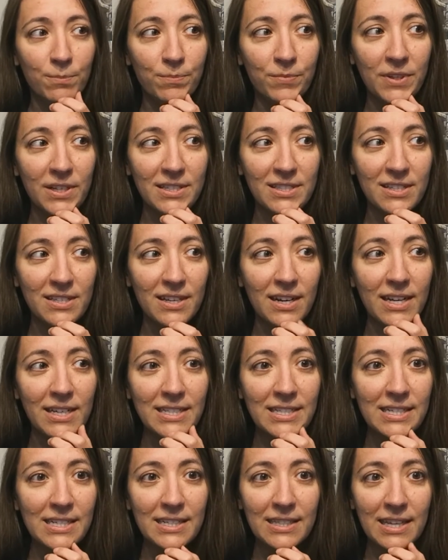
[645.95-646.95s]
that's an
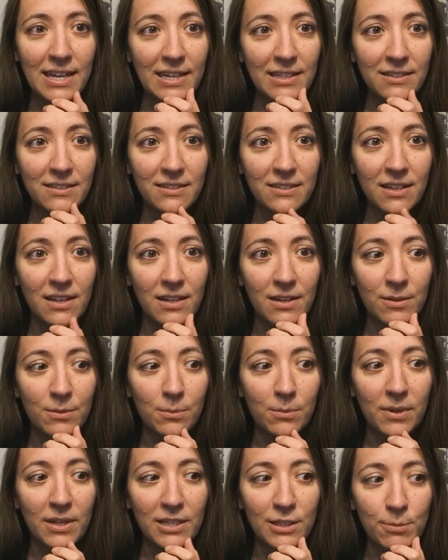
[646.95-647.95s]
idea that
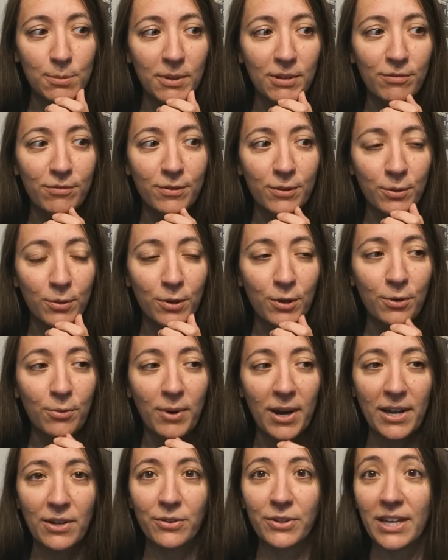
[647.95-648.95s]
has been floated
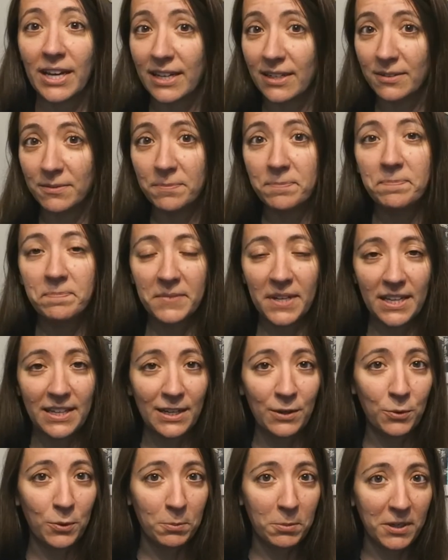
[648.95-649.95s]
around that I
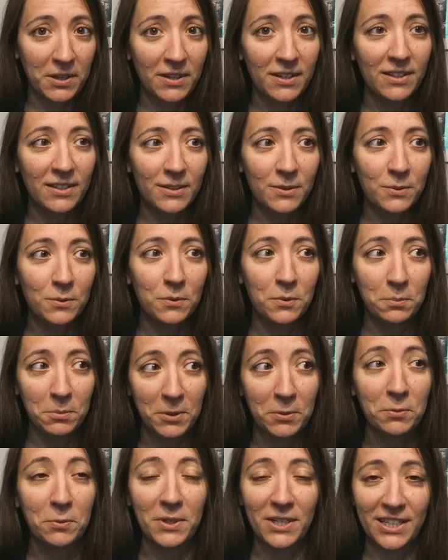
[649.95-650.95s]
think would be
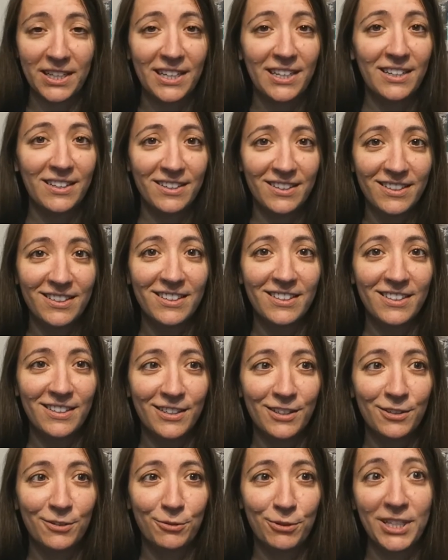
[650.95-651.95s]
really,
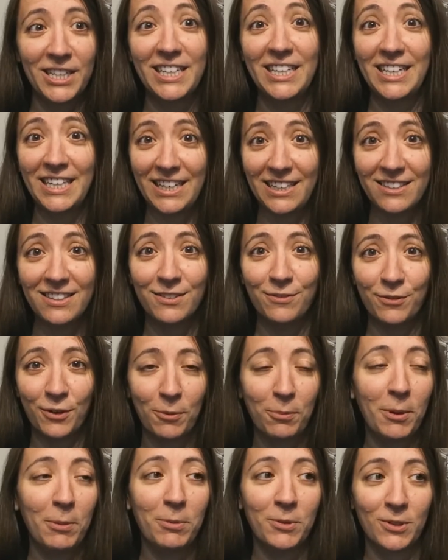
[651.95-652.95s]
really neat for
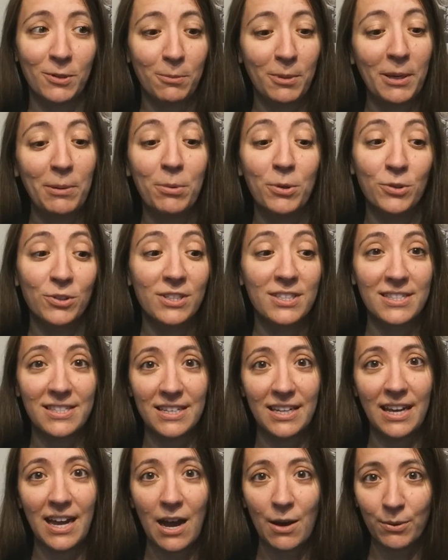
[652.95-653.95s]
people to be able to
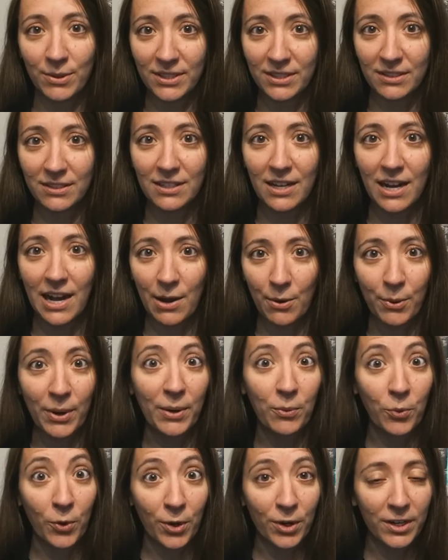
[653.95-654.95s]
see how
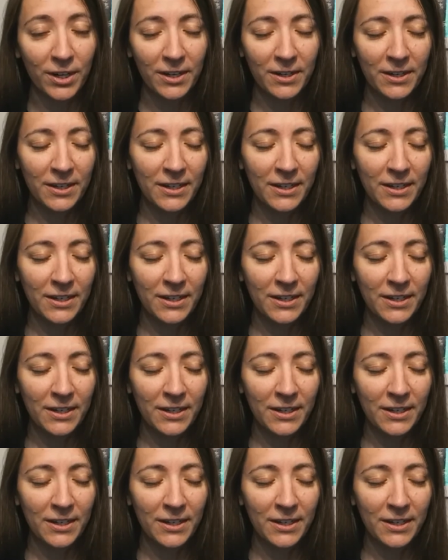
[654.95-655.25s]
I work.